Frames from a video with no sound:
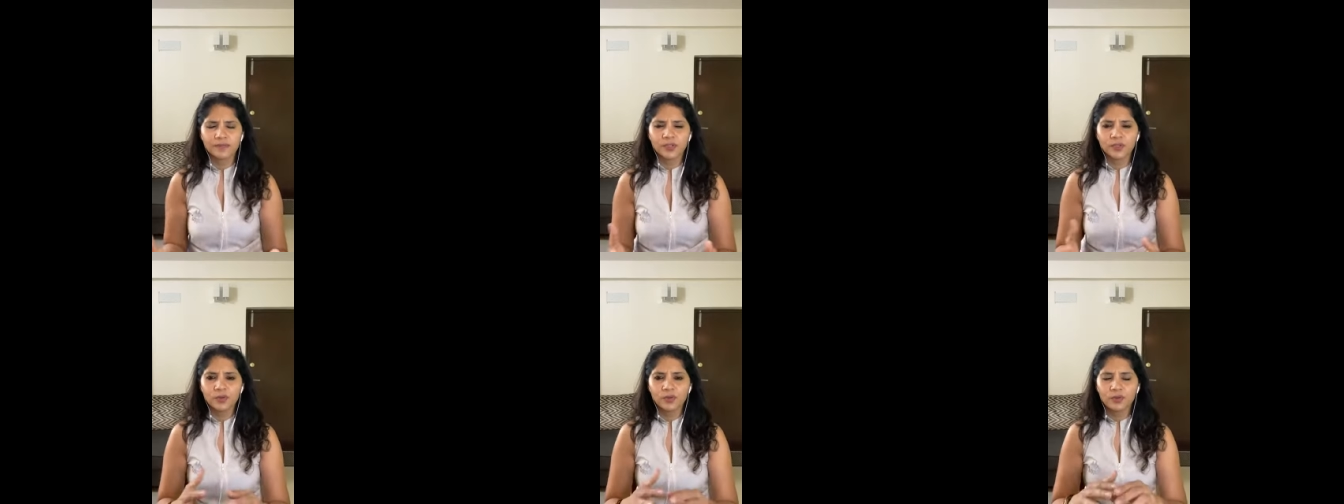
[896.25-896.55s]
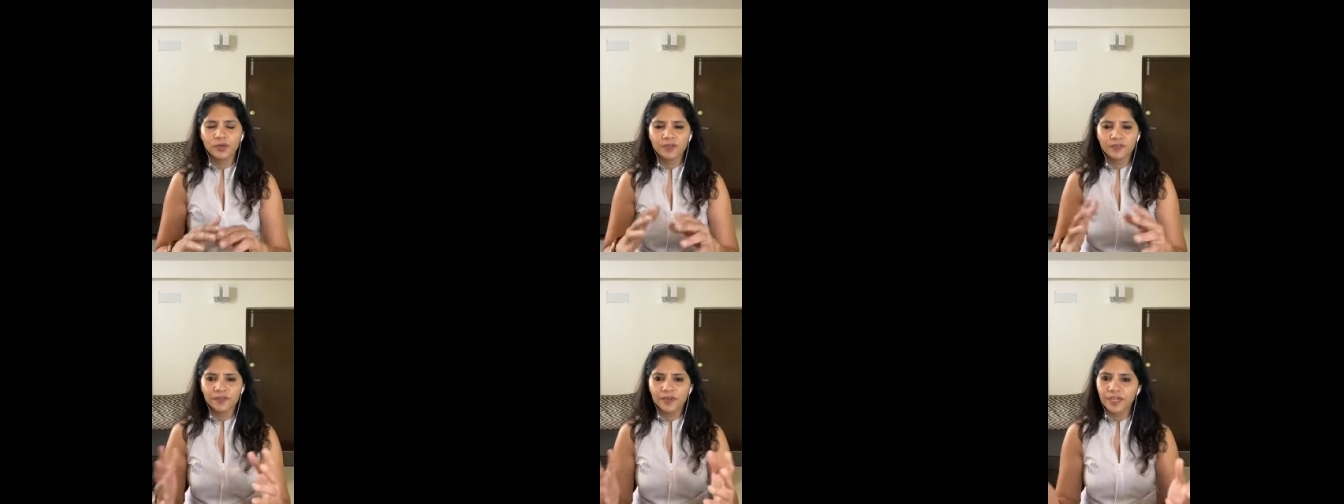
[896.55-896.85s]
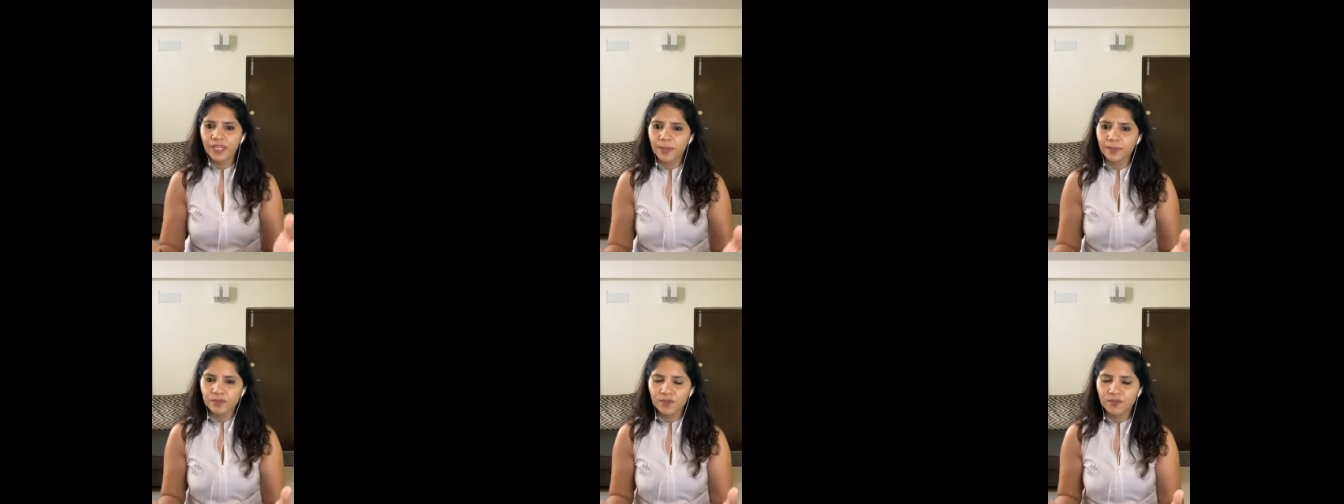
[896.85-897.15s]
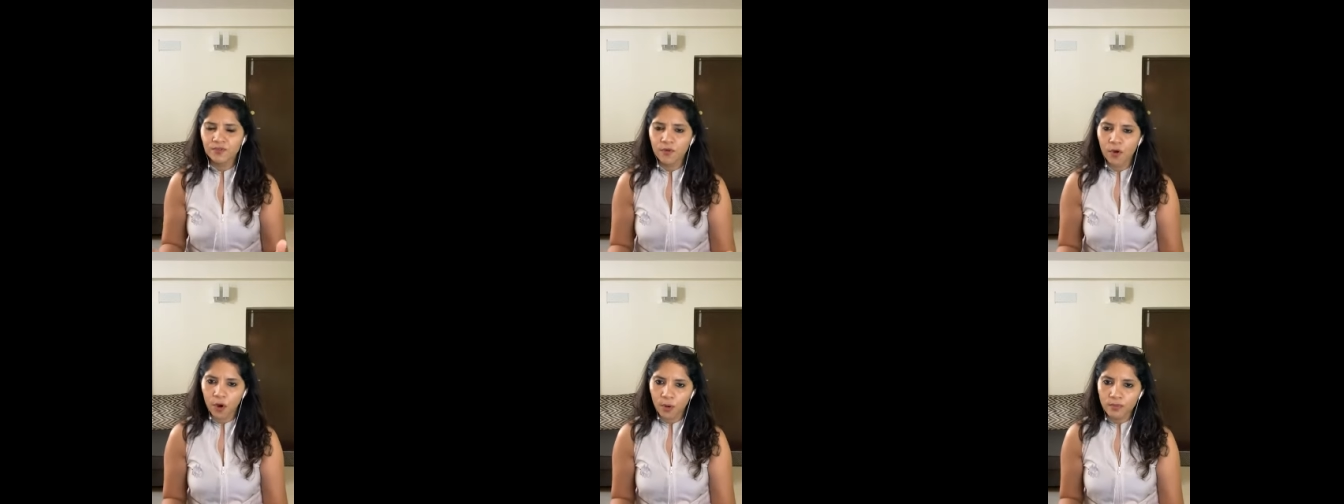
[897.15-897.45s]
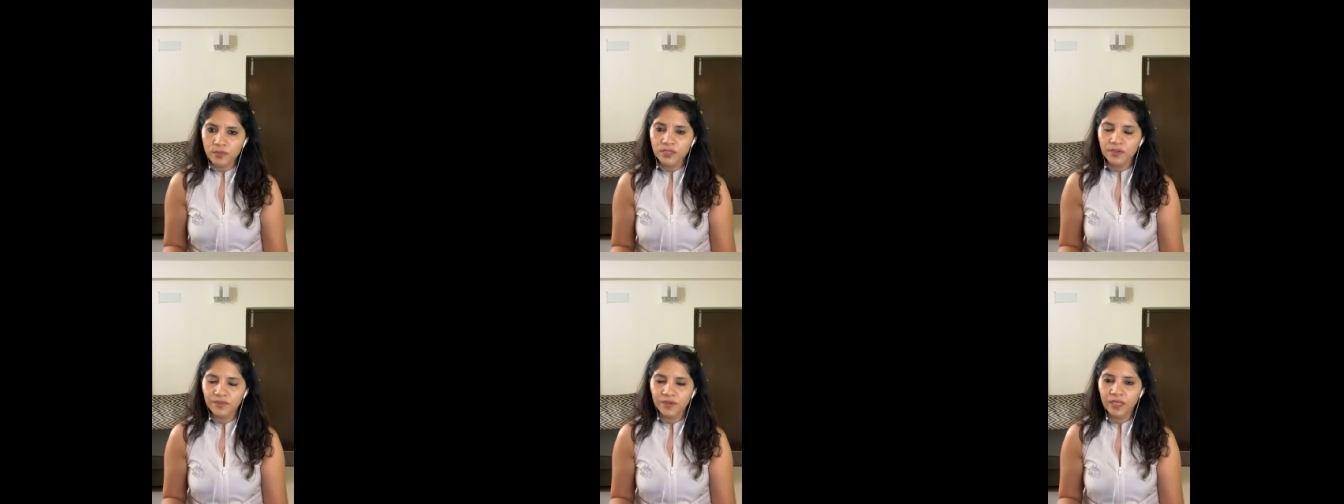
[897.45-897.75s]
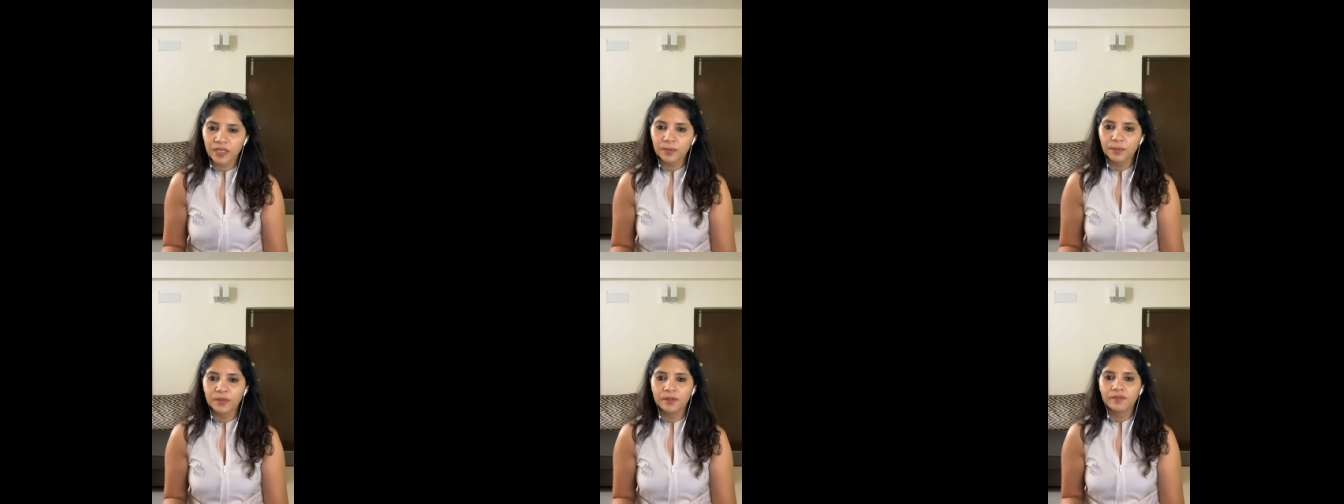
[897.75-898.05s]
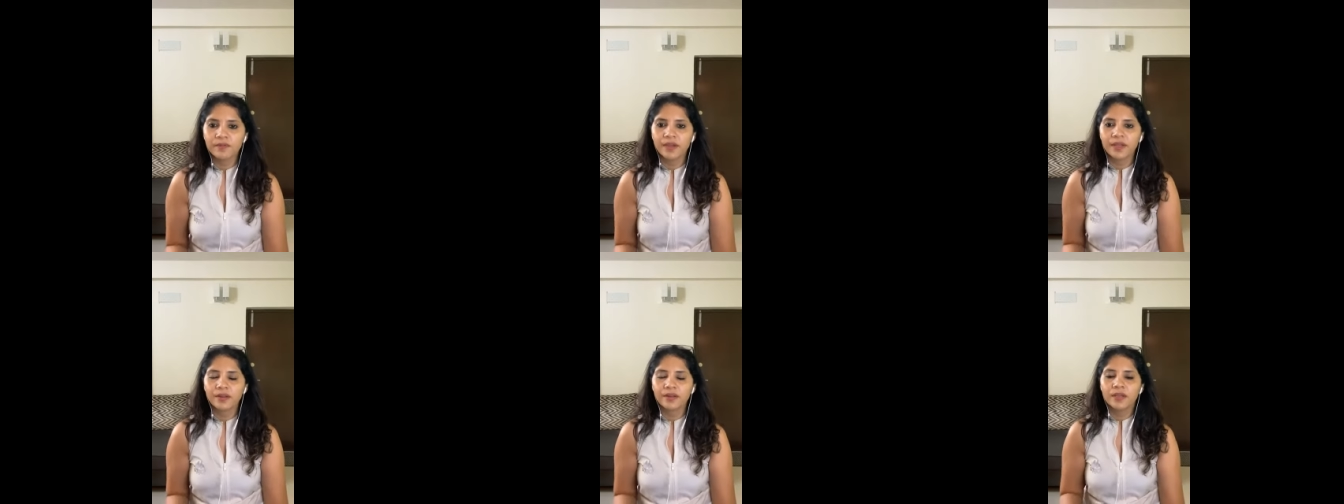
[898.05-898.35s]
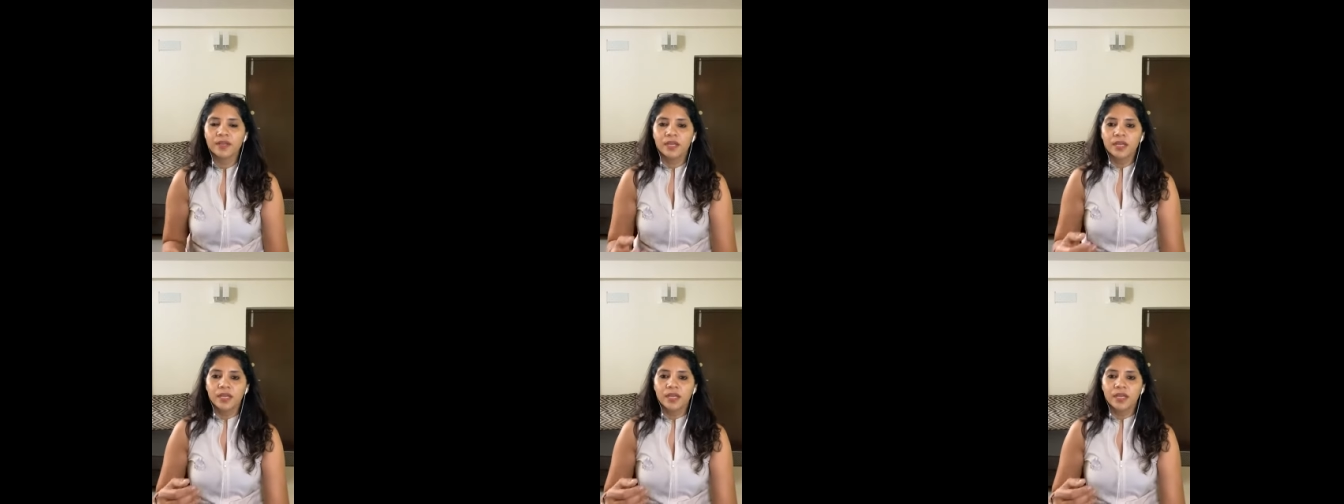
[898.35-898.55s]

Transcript: you know different types of forms available where